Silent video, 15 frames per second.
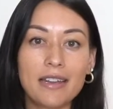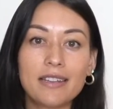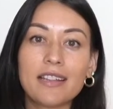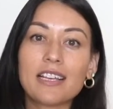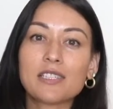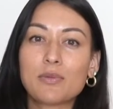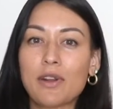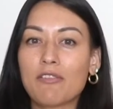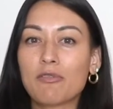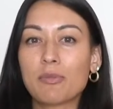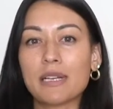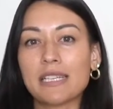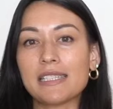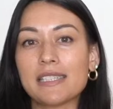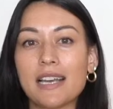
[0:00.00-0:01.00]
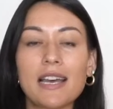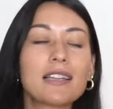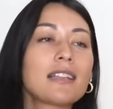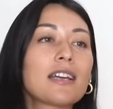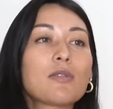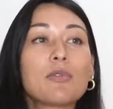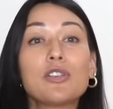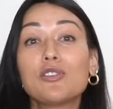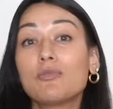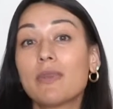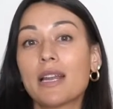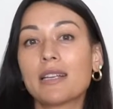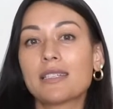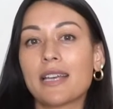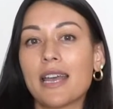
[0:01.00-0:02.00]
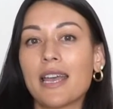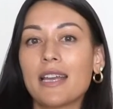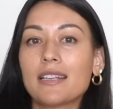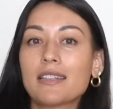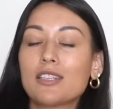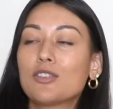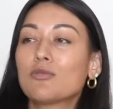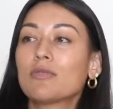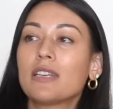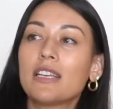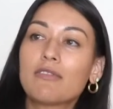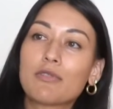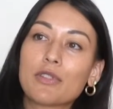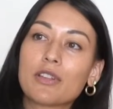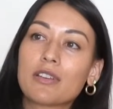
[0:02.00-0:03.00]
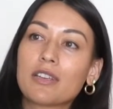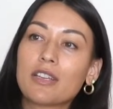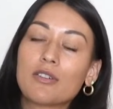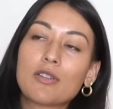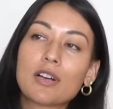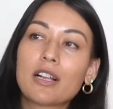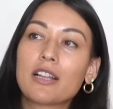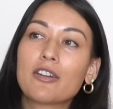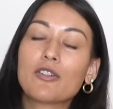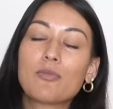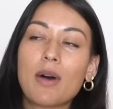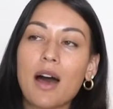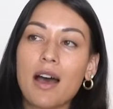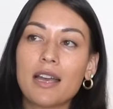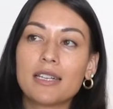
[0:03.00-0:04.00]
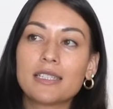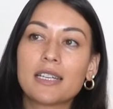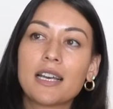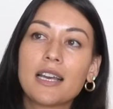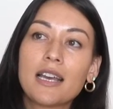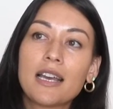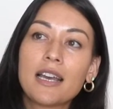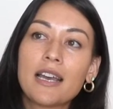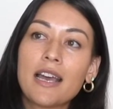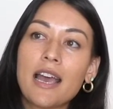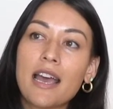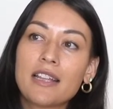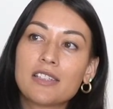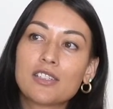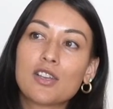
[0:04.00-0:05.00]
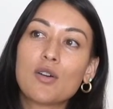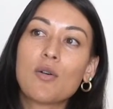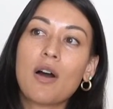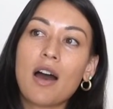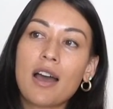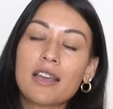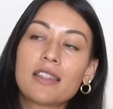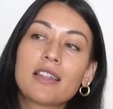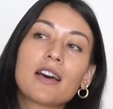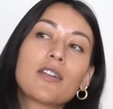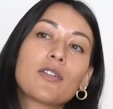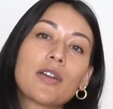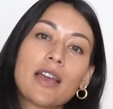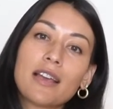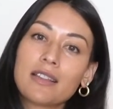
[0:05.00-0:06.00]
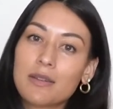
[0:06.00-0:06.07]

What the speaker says: And that's what everybody said. Like, when you meditate, then you leave with a clear mind. And so I thought, okay,